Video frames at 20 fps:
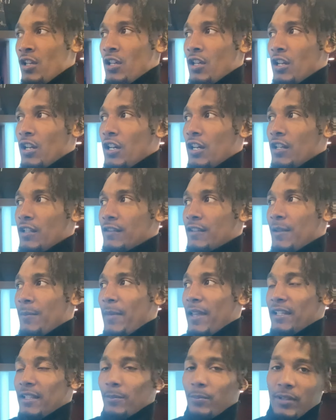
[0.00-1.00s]
to
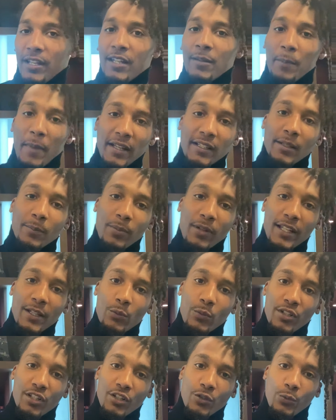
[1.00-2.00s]
make the play
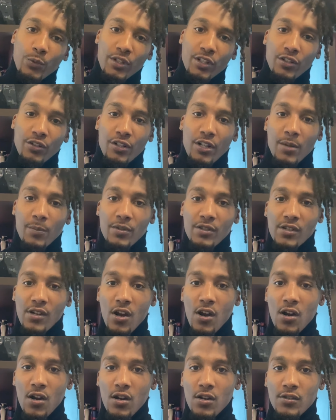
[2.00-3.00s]
when your number is
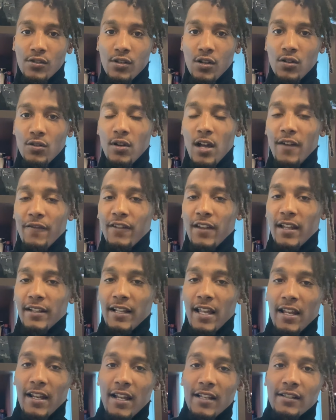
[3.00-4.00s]
called. So I feel like
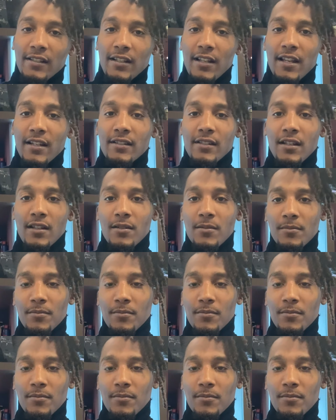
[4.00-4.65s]
that's the next step.